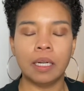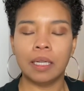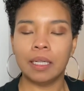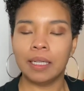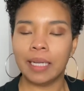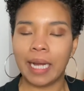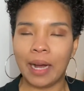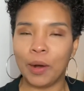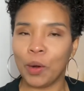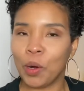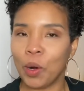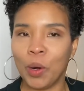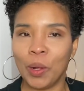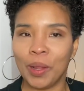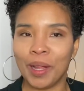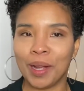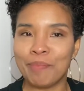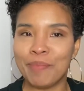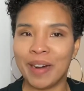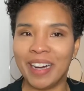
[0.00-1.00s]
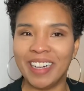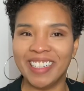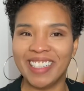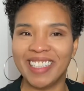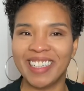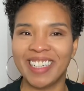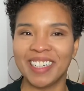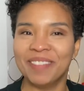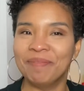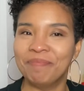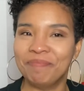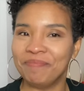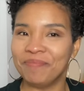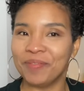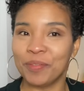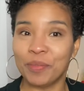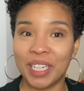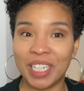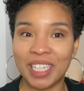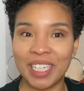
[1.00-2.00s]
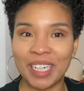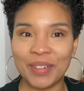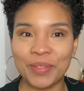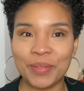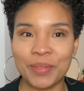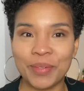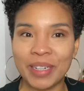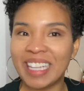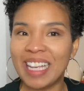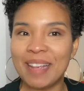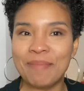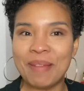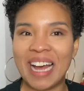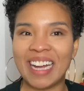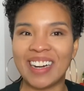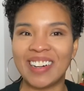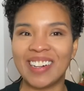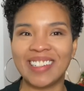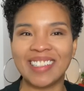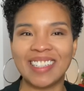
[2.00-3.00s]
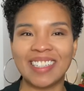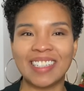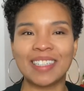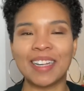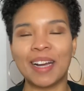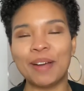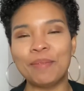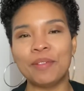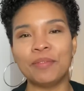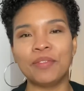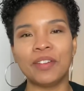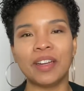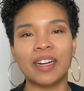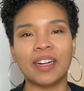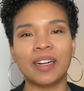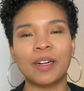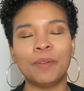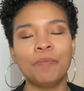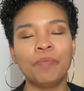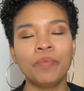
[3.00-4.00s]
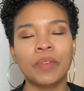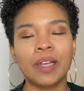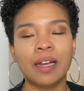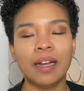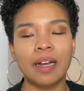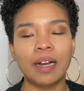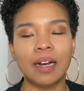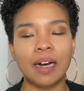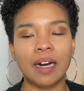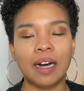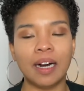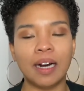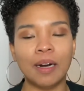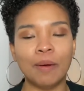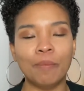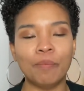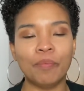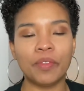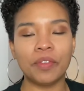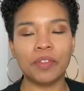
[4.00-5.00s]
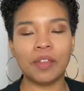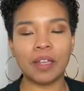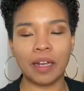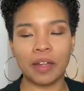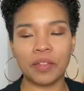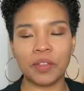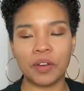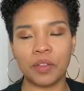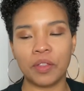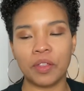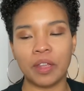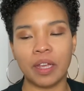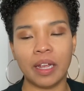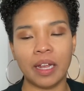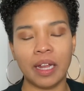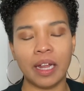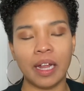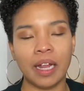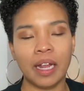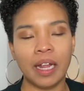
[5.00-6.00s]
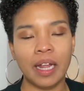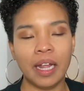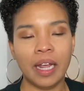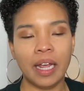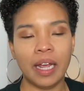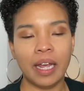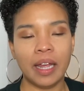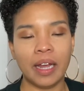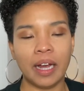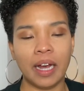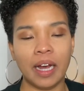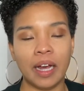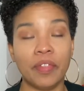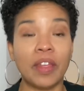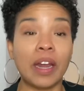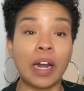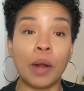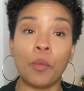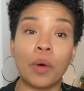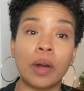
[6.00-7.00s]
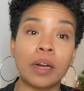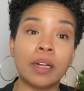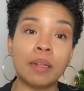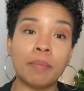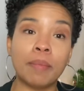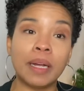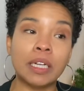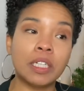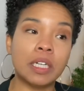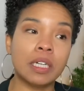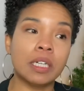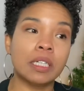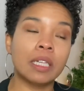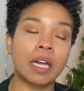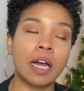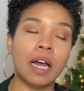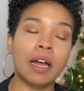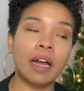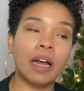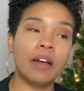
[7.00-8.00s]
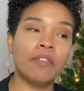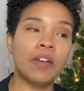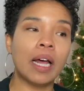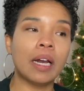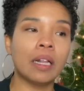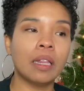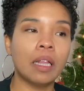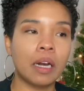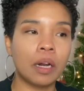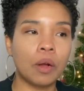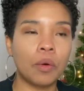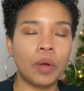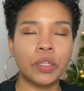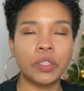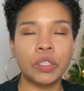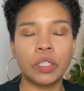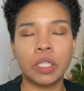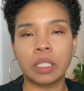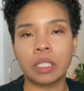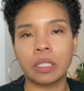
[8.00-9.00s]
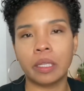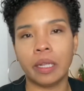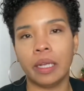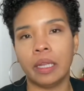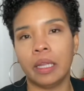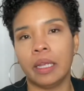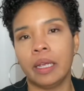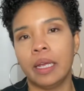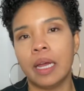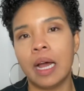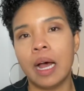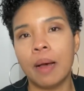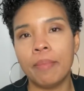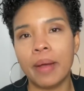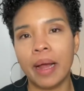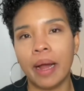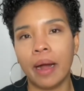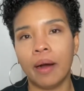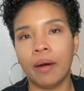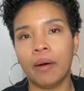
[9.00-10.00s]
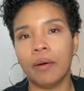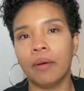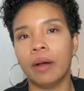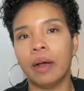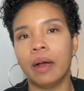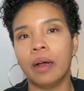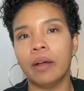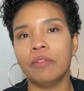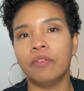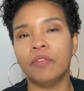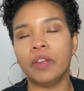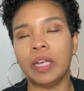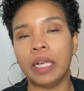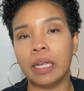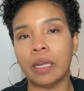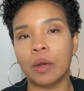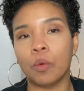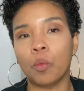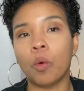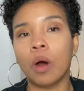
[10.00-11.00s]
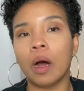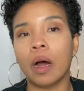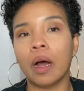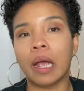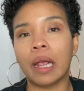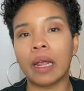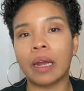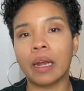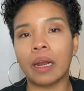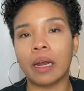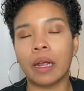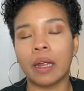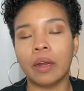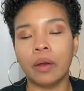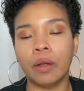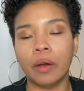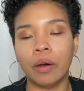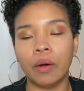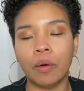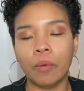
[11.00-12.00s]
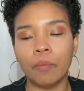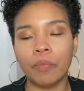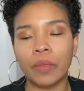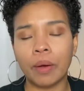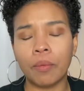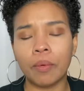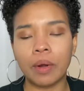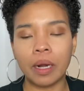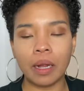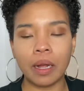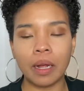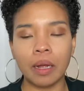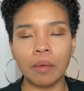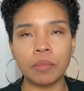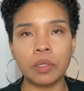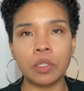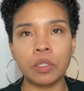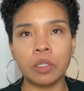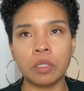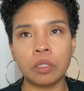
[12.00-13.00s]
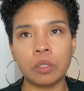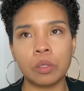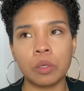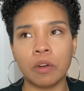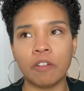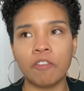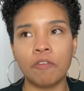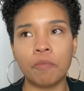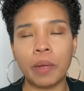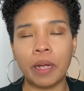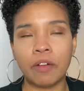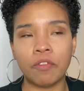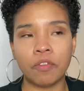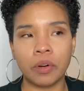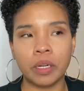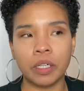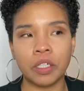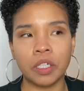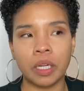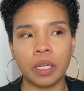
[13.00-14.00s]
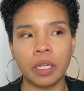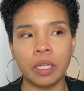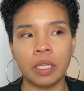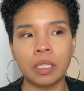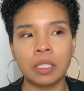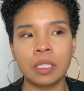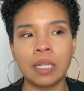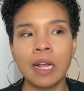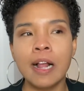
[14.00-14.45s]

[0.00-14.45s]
alcoholic punch, which really matters this time of year. The other thing that I wanted to mention is that I've had a lot of questions lately about vegan wine. And I know that when it comes to sort of beverages,